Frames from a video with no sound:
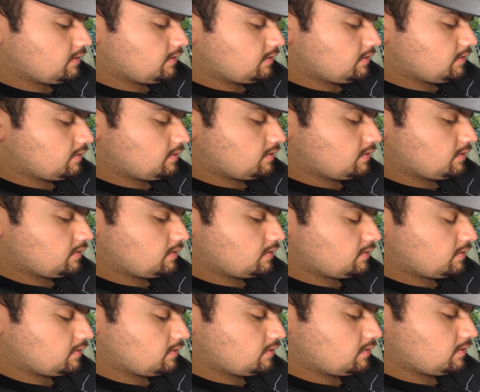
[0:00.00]

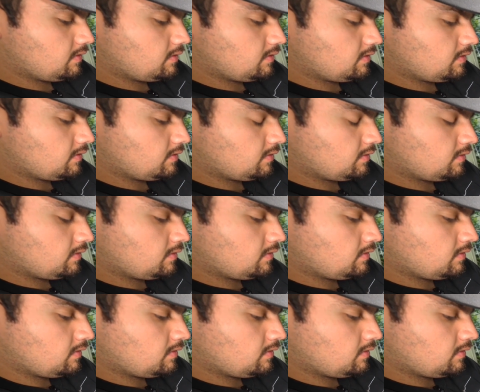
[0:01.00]
(silence)